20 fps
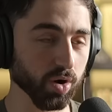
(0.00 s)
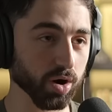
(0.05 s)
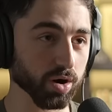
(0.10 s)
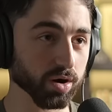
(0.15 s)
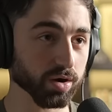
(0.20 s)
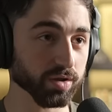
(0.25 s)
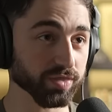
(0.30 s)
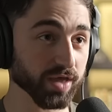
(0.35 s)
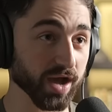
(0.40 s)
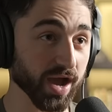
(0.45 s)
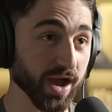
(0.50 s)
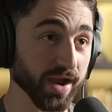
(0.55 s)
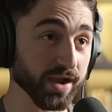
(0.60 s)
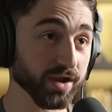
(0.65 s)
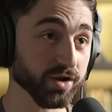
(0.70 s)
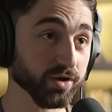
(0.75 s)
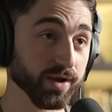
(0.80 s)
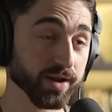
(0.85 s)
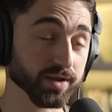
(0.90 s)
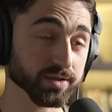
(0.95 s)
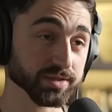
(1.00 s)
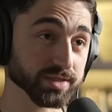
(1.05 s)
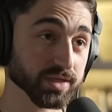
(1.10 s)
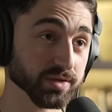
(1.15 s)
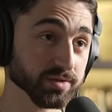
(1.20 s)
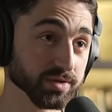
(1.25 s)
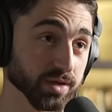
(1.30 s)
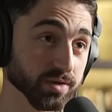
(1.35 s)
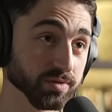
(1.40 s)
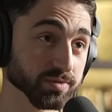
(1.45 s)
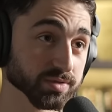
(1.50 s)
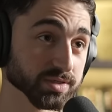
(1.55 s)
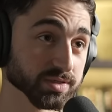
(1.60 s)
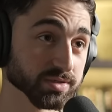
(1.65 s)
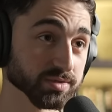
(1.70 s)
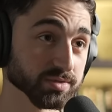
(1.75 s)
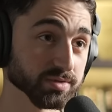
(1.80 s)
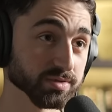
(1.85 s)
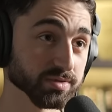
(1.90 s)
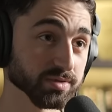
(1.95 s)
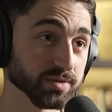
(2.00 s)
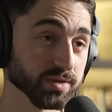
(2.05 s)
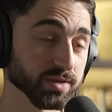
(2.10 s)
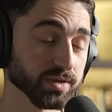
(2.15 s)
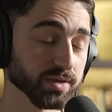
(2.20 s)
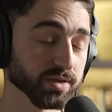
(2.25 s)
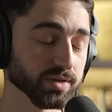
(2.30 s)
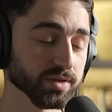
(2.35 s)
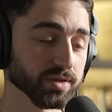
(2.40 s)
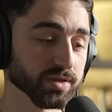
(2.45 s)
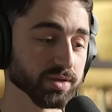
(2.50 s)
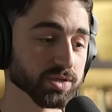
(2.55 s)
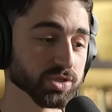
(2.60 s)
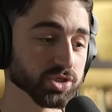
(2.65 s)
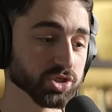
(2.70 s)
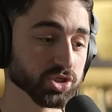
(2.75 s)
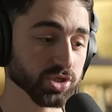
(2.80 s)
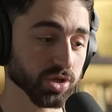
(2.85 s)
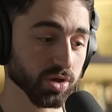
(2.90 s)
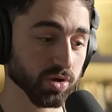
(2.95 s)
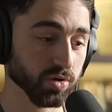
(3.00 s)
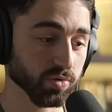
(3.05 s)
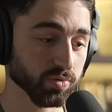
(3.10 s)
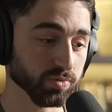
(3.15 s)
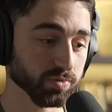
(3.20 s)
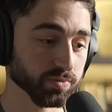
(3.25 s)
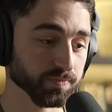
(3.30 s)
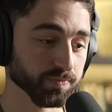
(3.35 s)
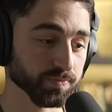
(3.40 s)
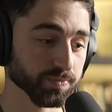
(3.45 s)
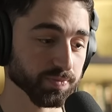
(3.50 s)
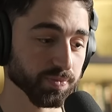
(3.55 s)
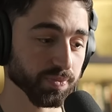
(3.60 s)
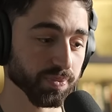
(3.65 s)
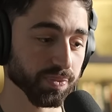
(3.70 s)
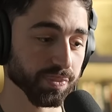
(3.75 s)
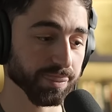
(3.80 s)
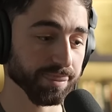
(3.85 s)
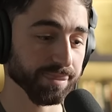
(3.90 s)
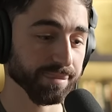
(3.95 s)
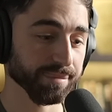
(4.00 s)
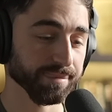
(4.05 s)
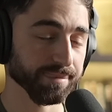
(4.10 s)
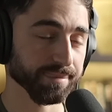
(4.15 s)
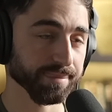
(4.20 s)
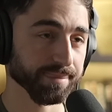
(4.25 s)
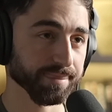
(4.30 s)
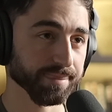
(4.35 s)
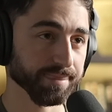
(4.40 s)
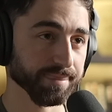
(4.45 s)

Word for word: are, the higher your LDL goes. So now,